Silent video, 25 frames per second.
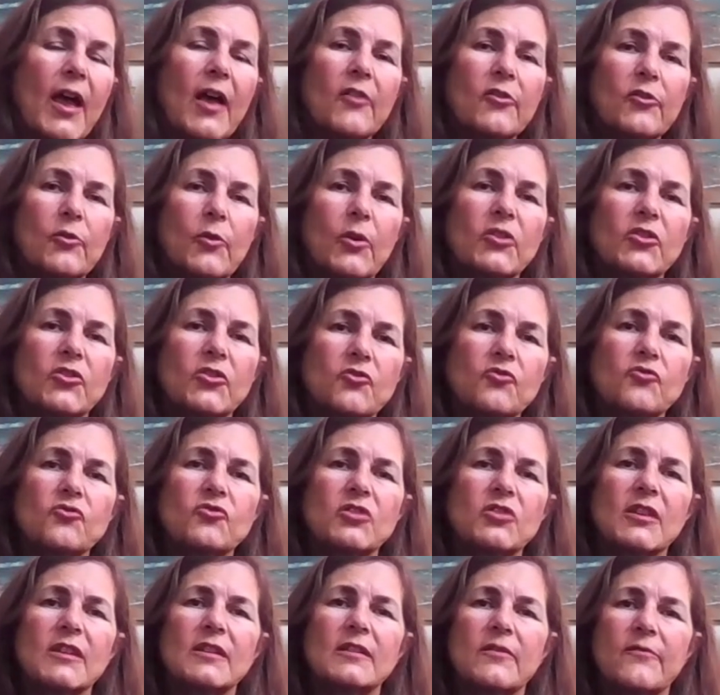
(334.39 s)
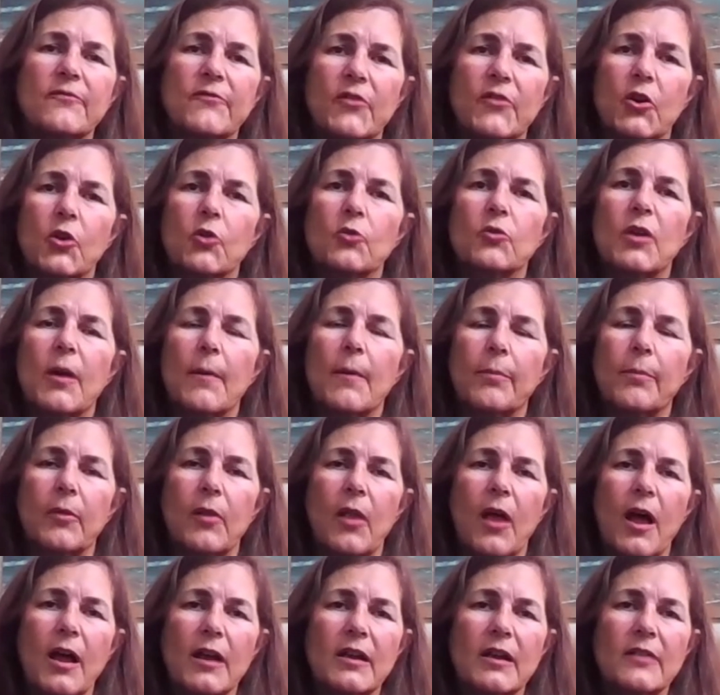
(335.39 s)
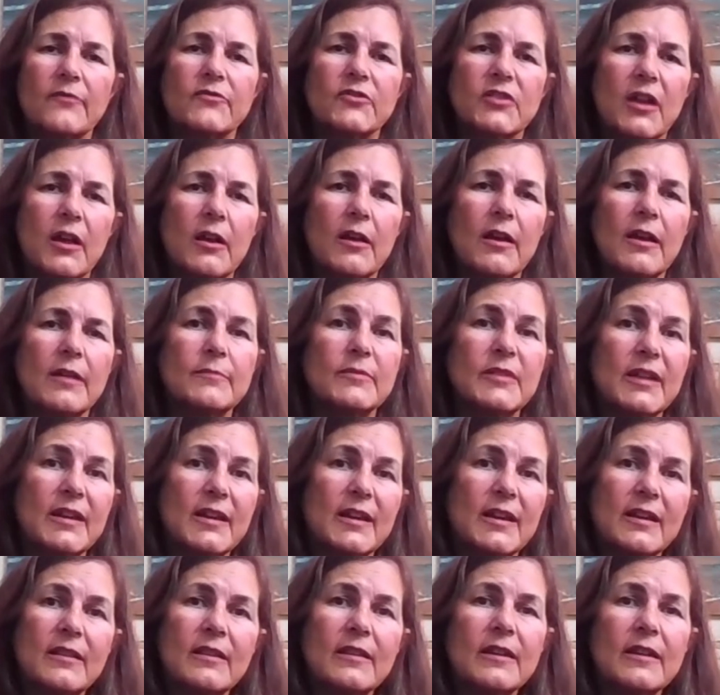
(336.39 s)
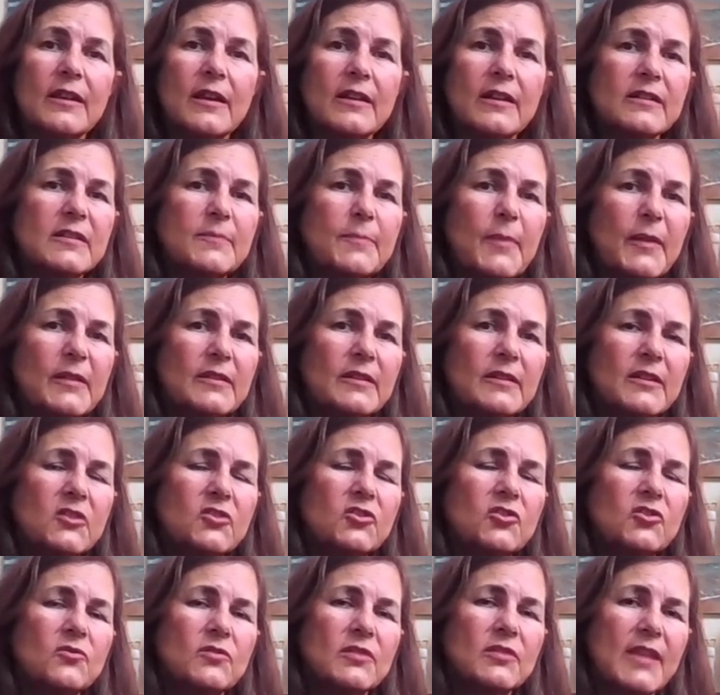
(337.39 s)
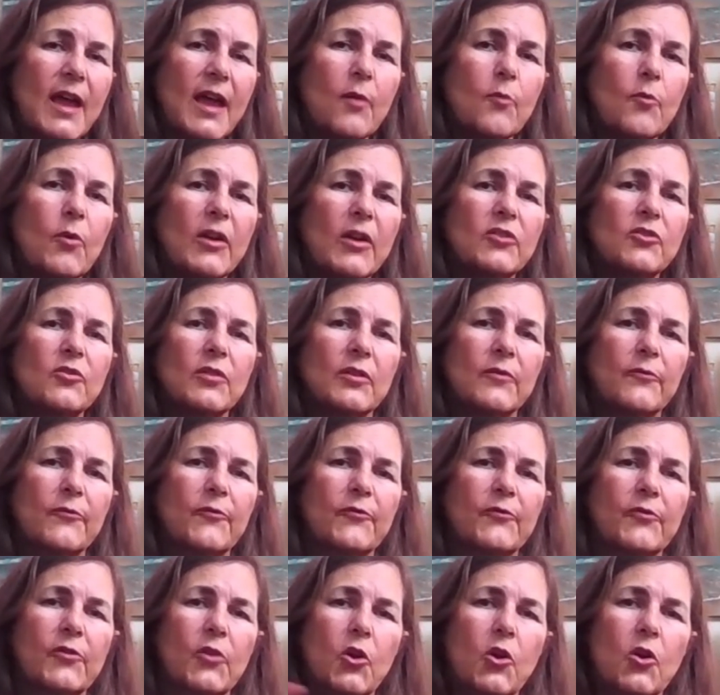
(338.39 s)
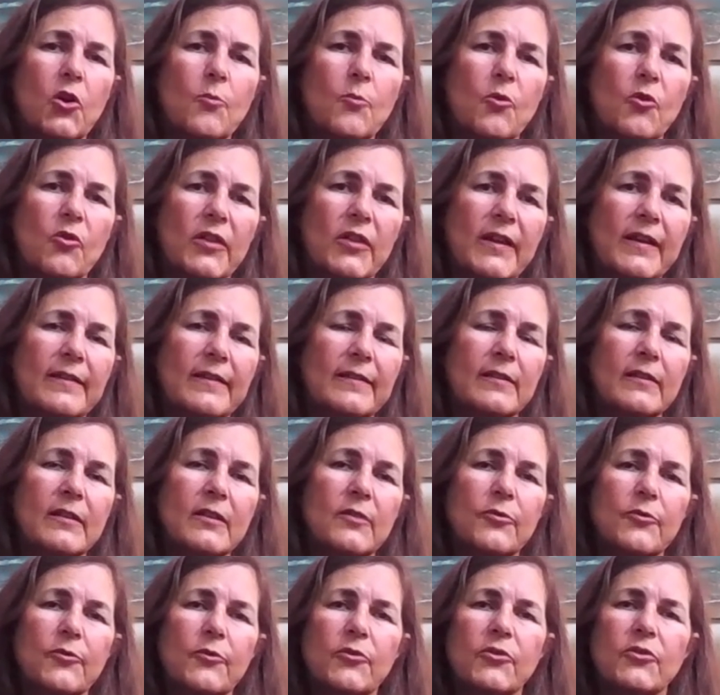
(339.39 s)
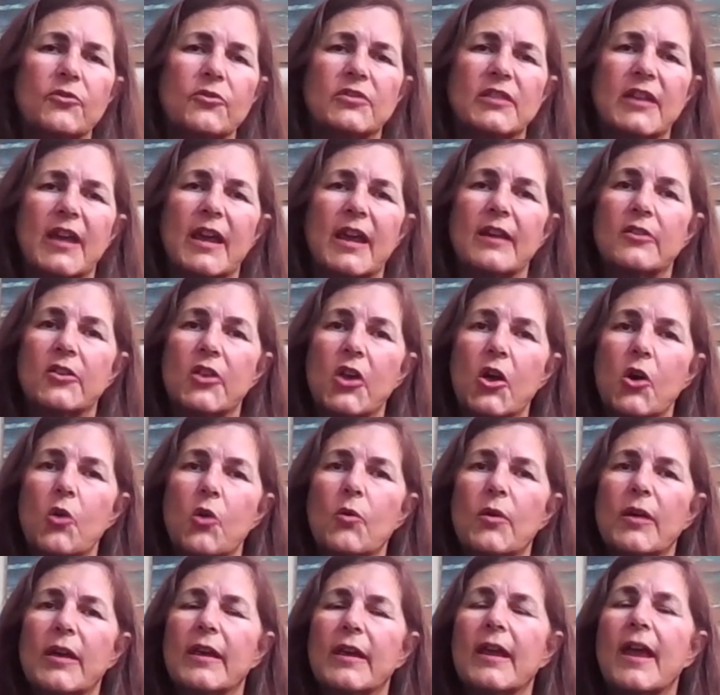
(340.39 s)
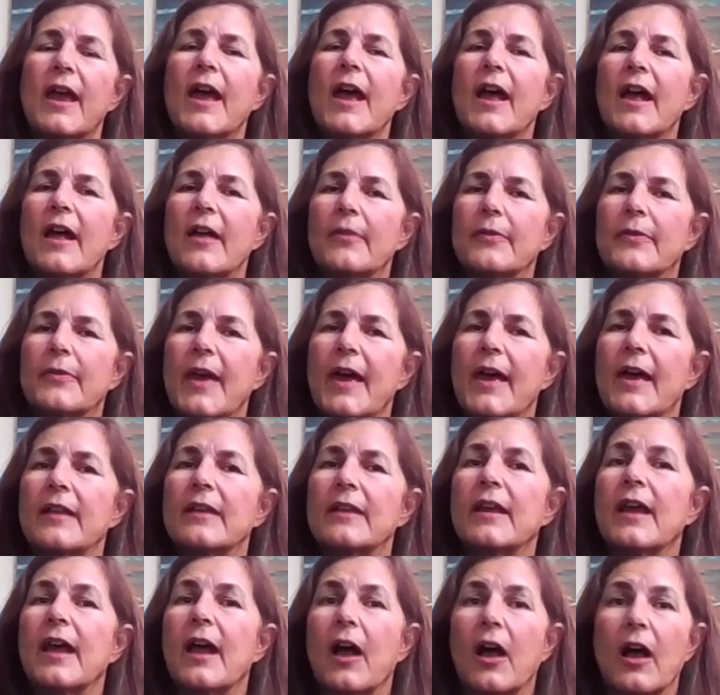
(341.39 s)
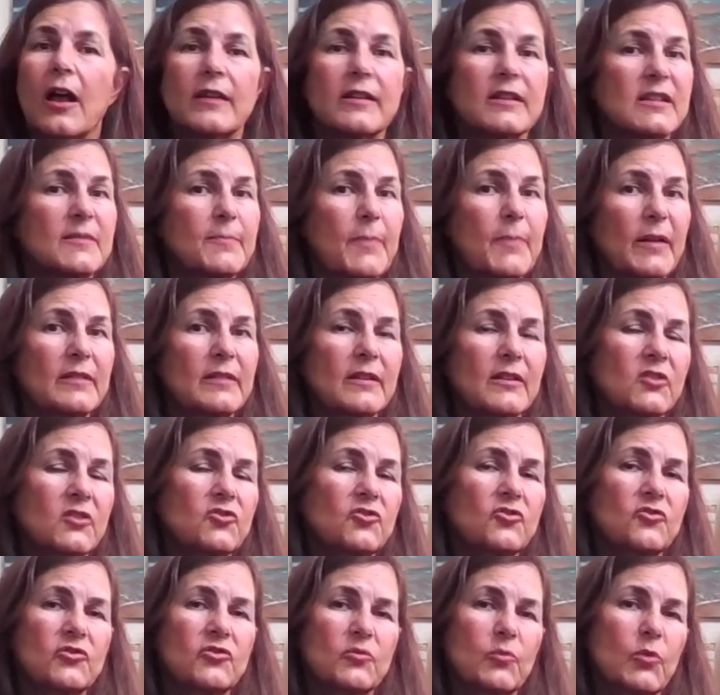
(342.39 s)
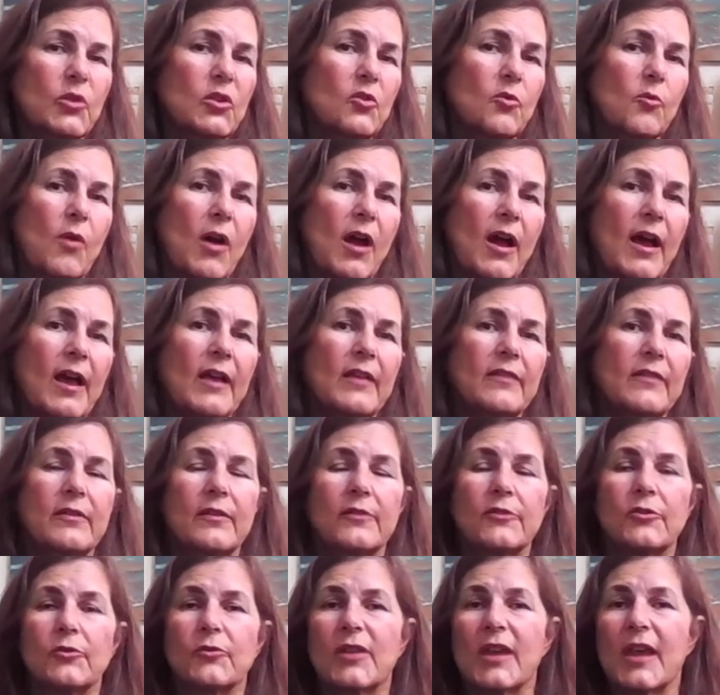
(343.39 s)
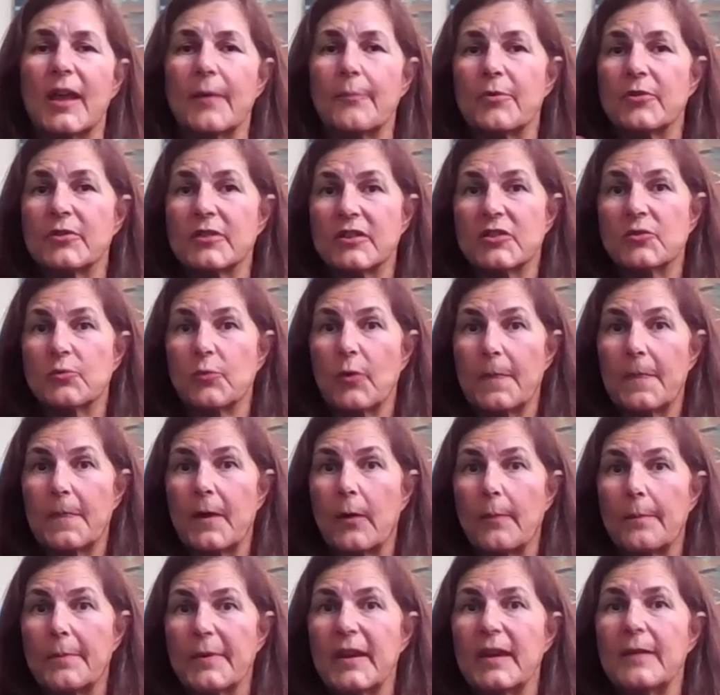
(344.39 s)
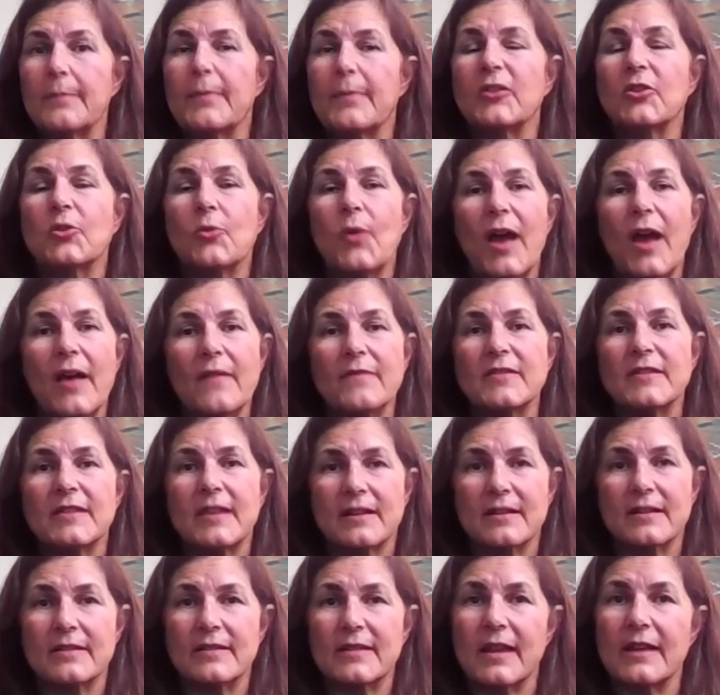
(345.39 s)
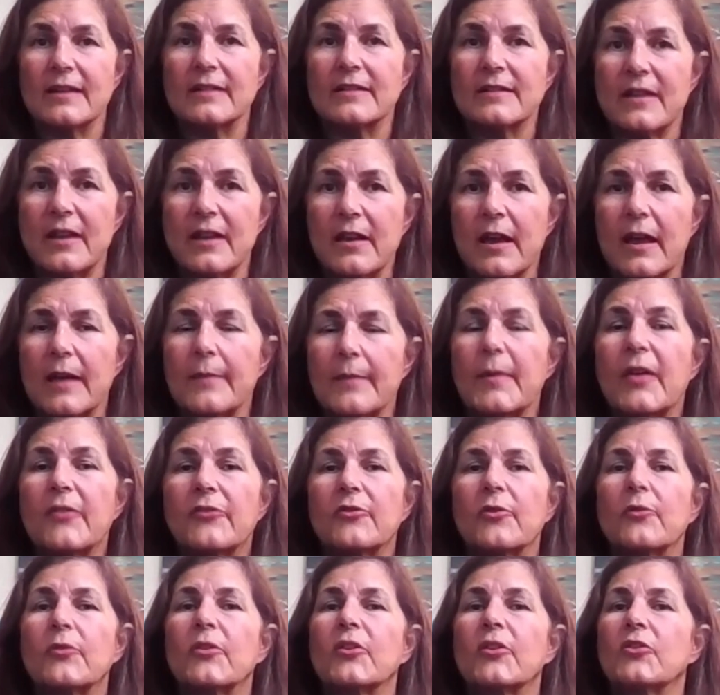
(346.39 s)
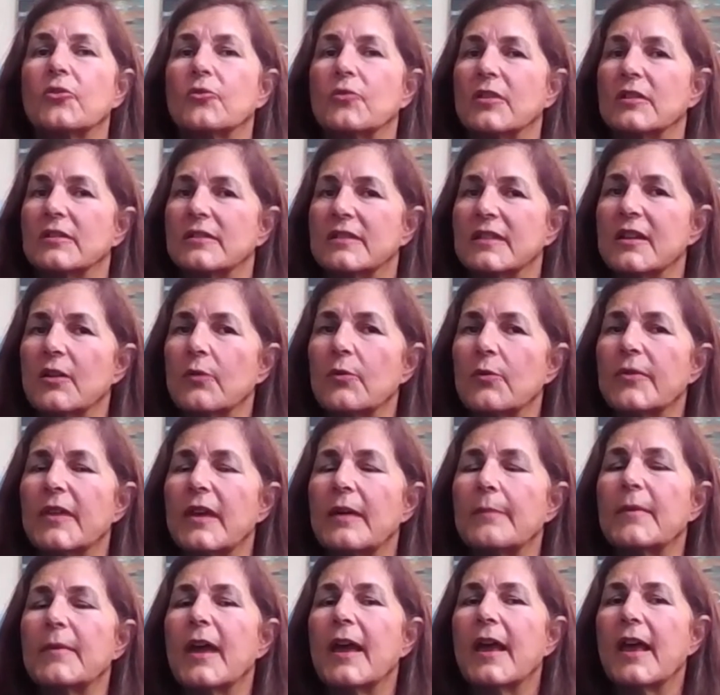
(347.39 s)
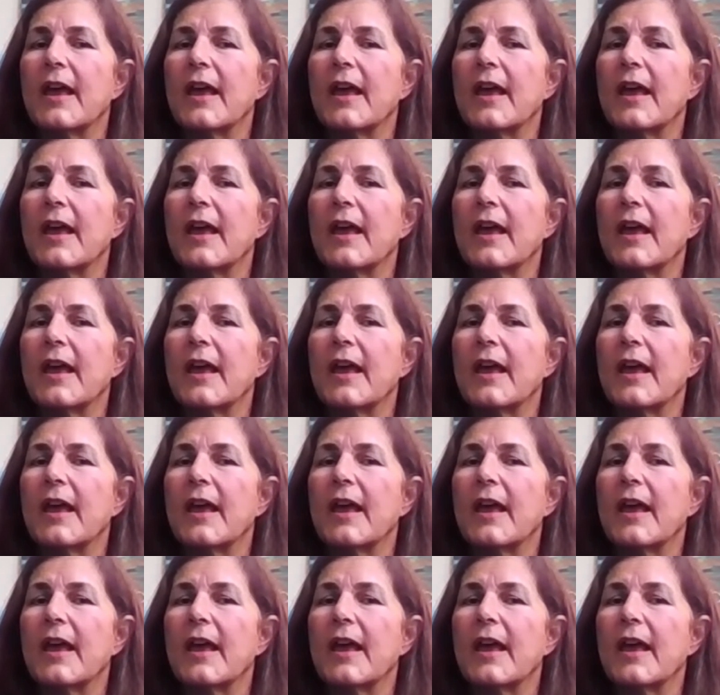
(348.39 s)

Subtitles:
So I usually devote a block of time to handling unexpected issues. That way you can flow more easily through your day, knowing that unexpected issues will arise. You can't predict what they'll be, but you have set aside time so that you can deal with them